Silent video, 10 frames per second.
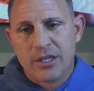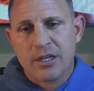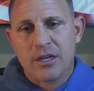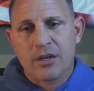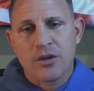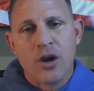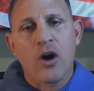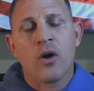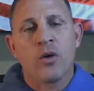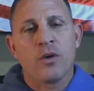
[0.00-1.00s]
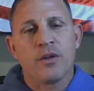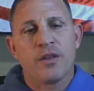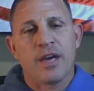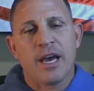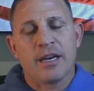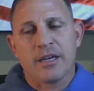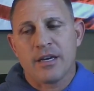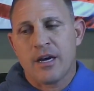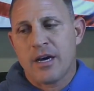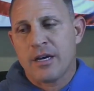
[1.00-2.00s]
Well, I'm not the world's
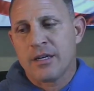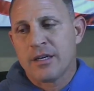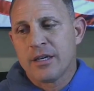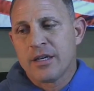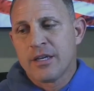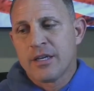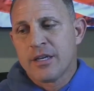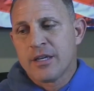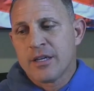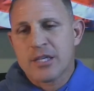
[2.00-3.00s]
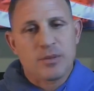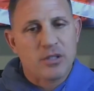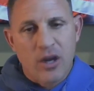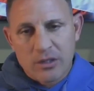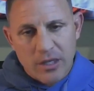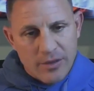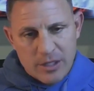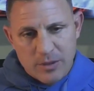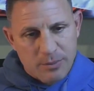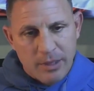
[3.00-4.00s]
most passionate guy, but when I
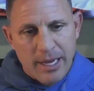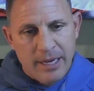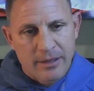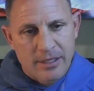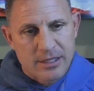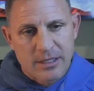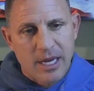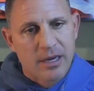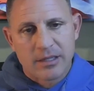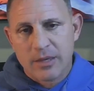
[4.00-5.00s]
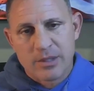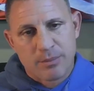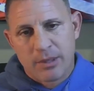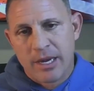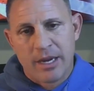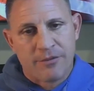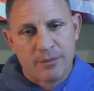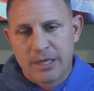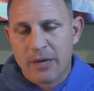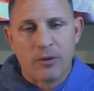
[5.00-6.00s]
looked in her eyes, well, I almost
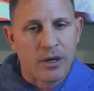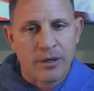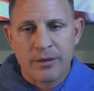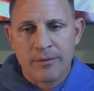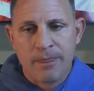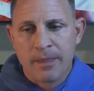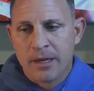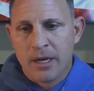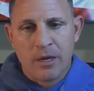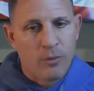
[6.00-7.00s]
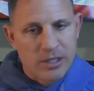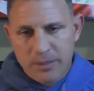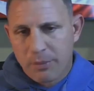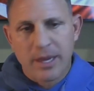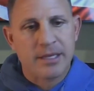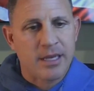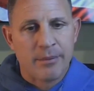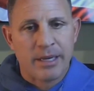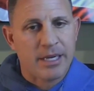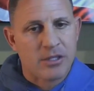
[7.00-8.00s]
fell for my Lola. Low, low,
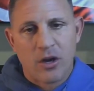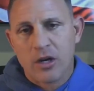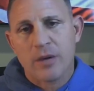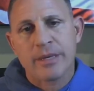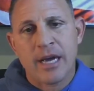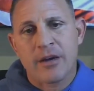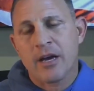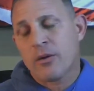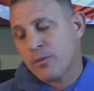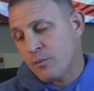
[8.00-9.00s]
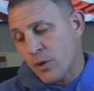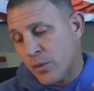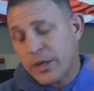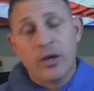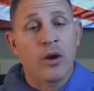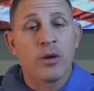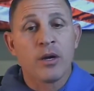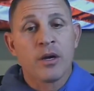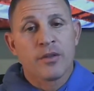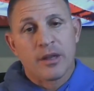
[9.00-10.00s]
low, low, Lola, low, low,
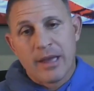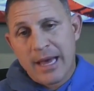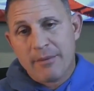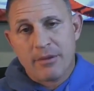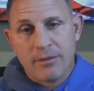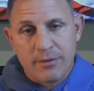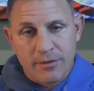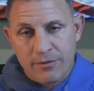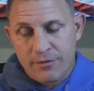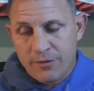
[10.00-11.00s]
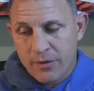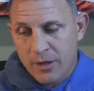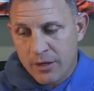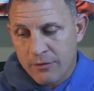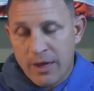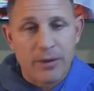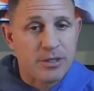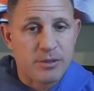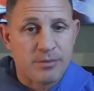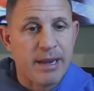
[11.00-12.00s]
low, low, Lola. Lola,
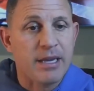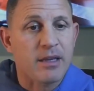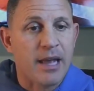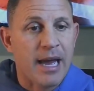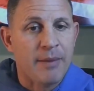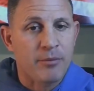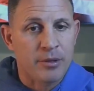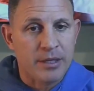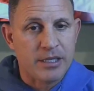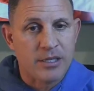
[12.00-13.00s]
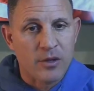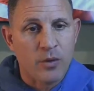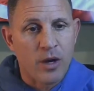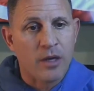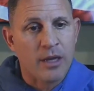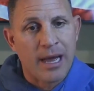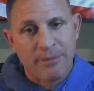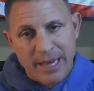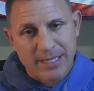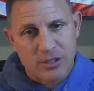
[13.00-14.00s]
low, low, low, low, Lola, low,
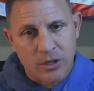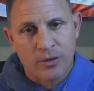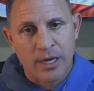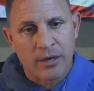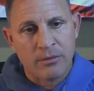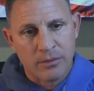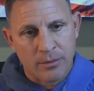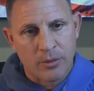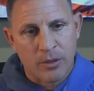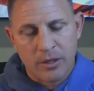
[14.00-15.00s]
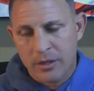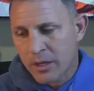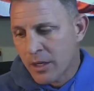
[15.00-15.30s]
low, low, low, Lola.